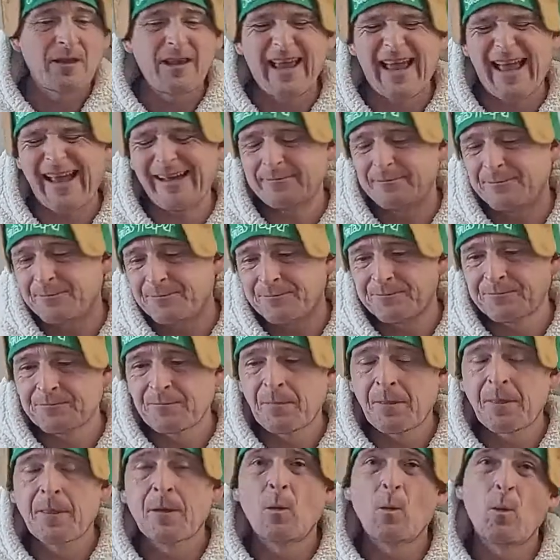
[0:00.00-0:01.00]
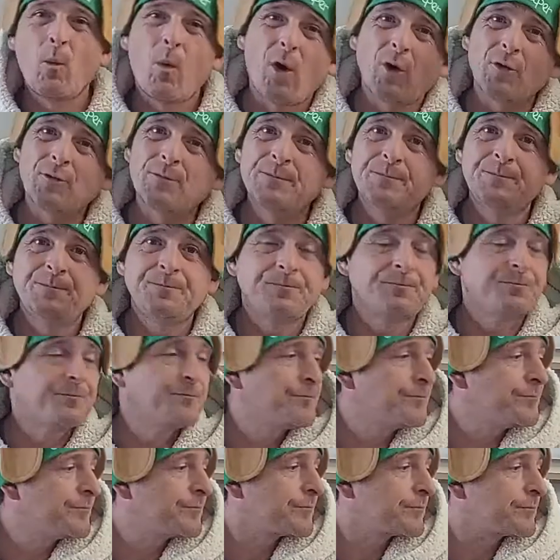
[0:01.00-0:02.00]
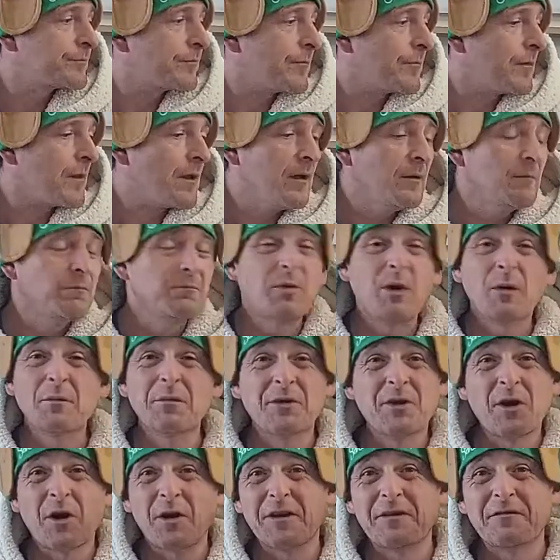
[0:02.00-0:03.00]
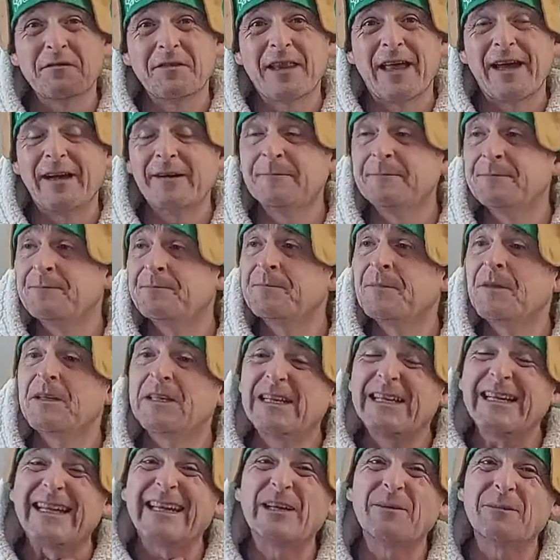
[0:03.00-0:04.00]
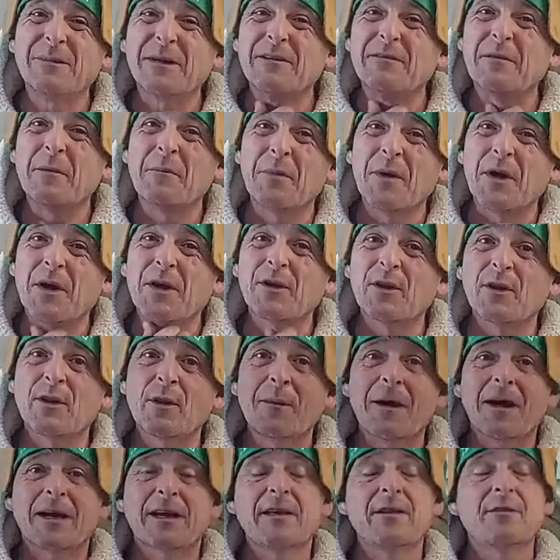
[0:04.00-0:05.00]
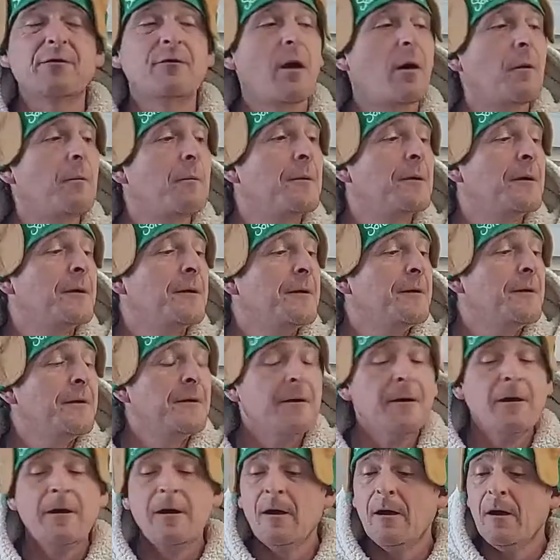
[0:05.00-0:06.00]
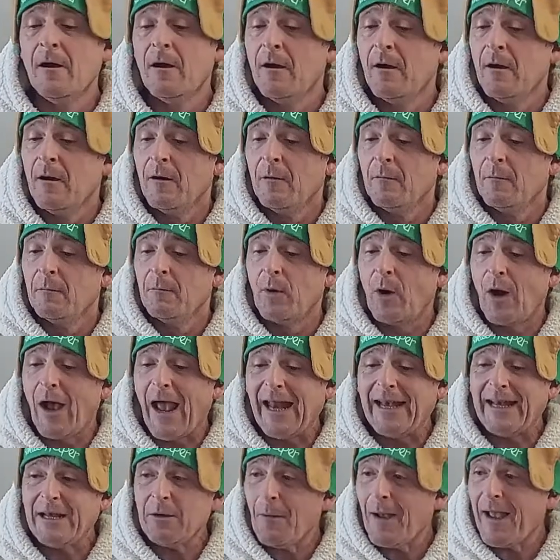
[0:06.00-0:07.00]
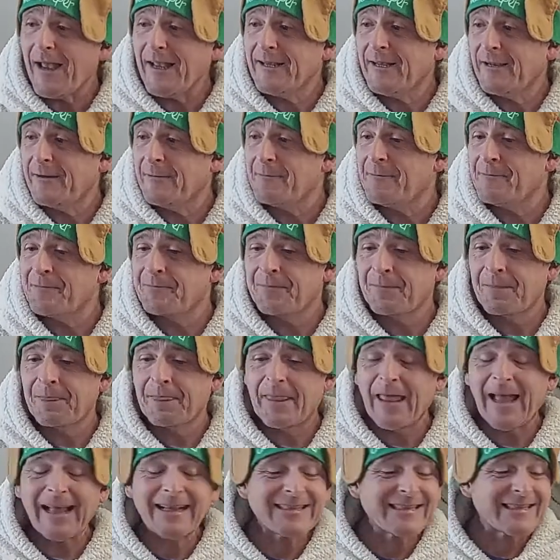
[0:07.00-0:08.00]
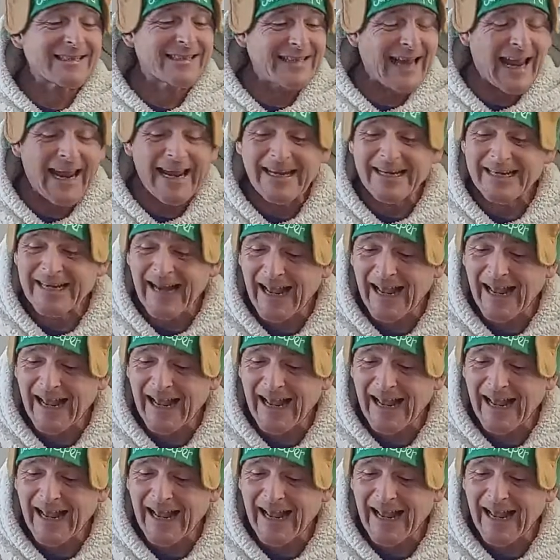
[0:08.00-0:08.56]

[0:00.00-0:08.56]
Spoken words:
yeah, one. Probably not even that. A little bit of a burn on the back of your throat. But anyway, that's day